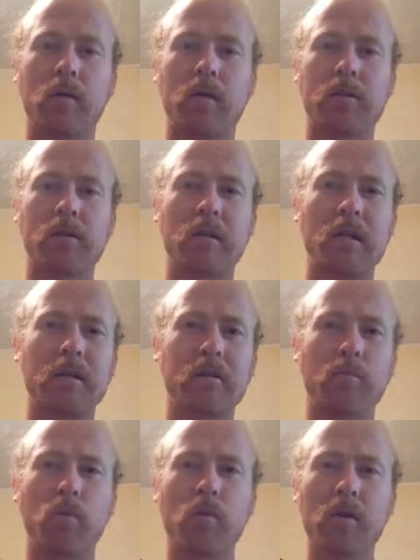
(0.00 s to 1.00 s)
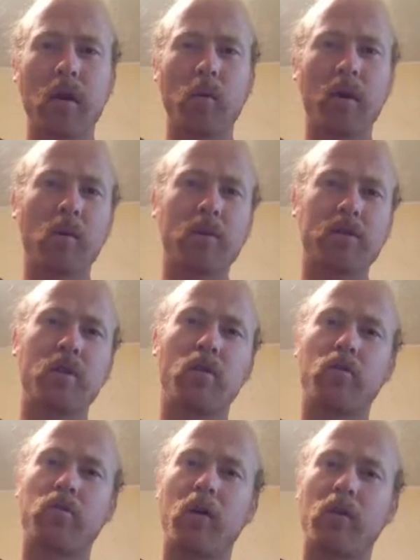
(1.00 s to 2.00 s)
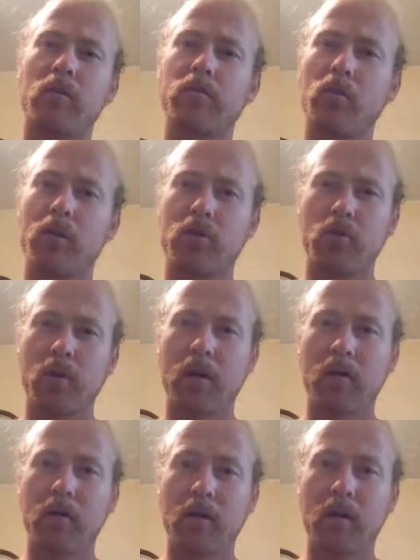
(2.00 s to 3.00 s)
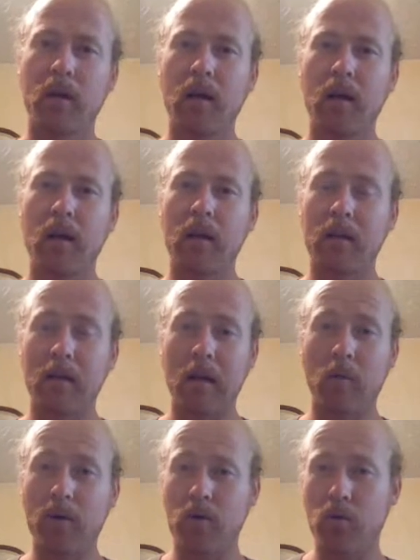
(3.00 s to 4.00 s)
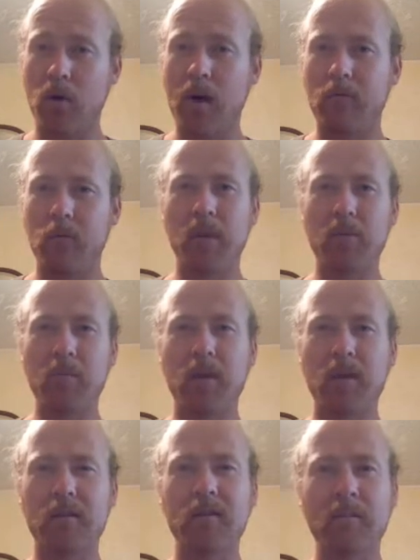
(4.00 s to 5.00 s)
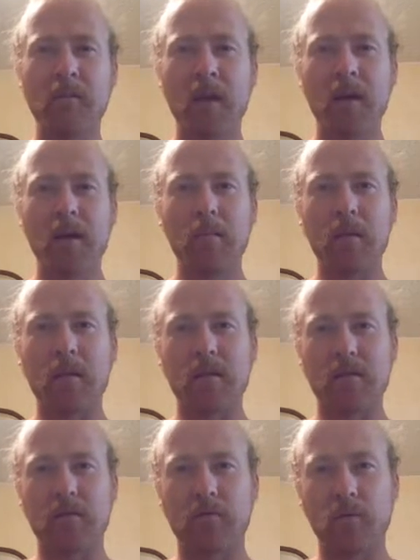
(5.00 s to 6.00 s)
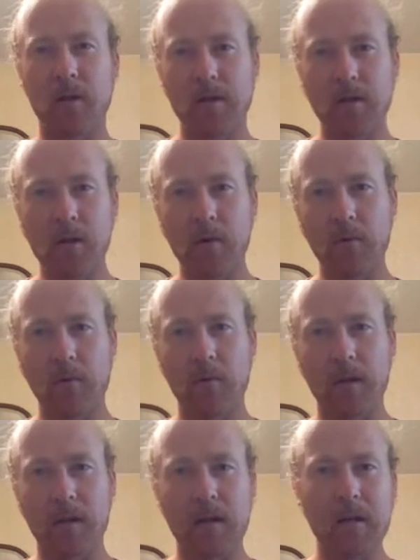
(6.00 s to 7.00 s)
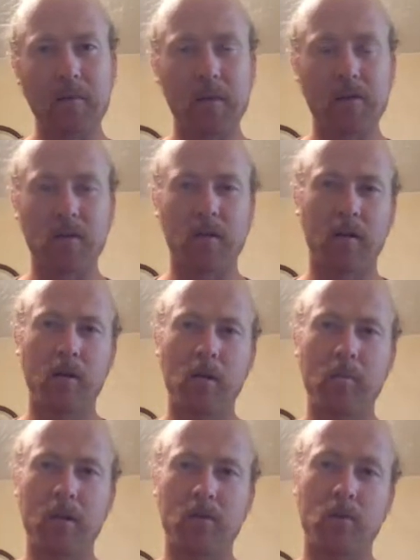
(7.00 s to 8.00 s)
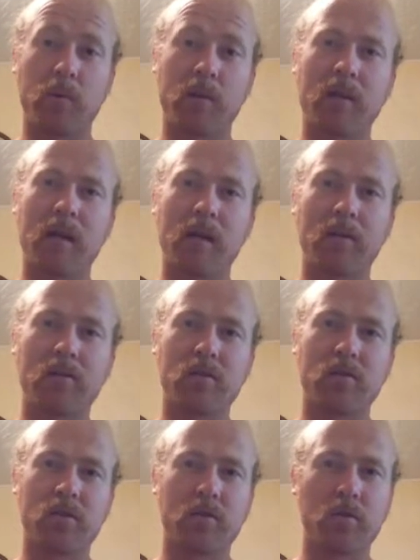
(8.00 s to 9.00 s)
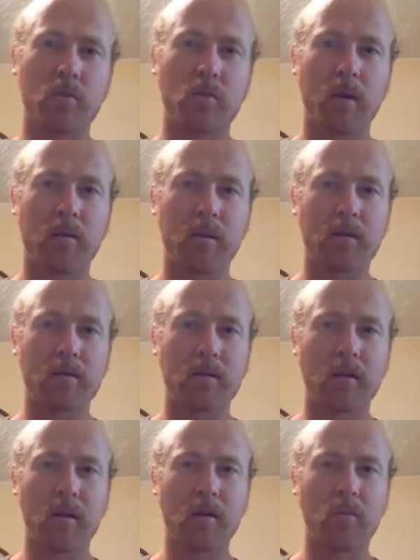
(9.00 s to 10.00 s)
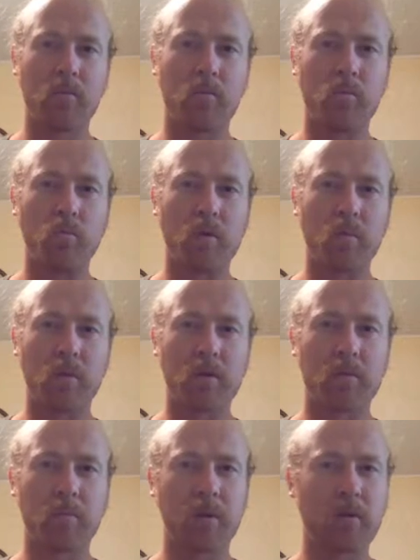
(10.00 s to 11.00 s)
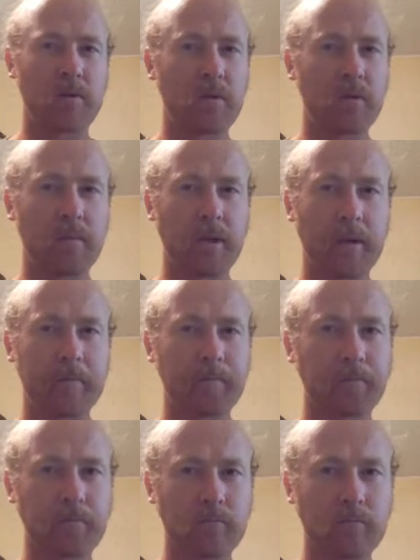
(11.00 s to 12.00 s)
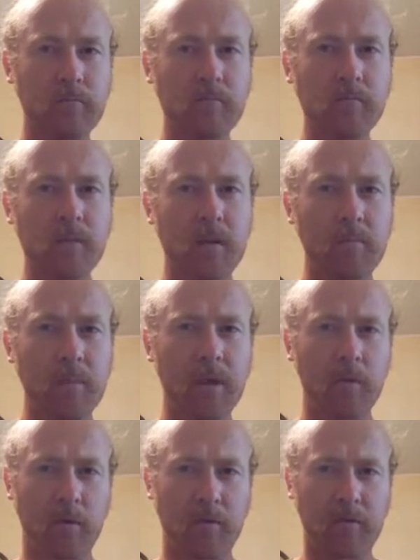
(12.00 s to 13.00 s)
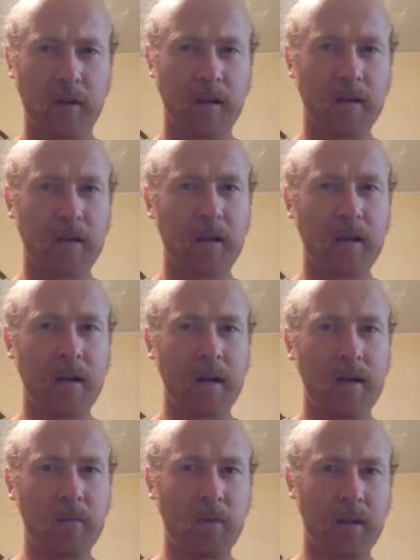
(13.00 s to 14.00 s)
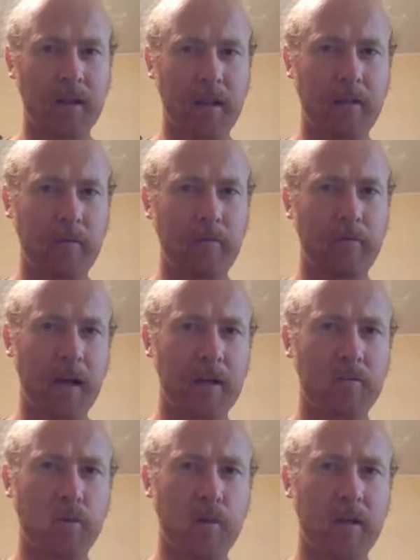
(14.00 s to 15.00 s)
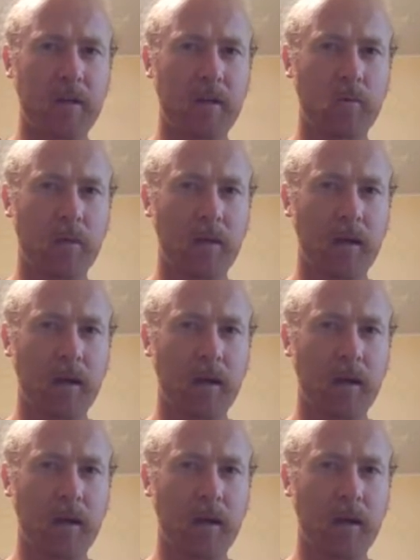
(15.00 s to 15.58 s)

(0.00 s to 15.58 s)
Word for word: it's, it's important that we always go to the Father for our strength and that we strive to be at peace because if we don't, then the enemy's going to come and he's going to attack us in such a way that uh, when we're supposed to be being refined, we'll get that flashpoint and we'll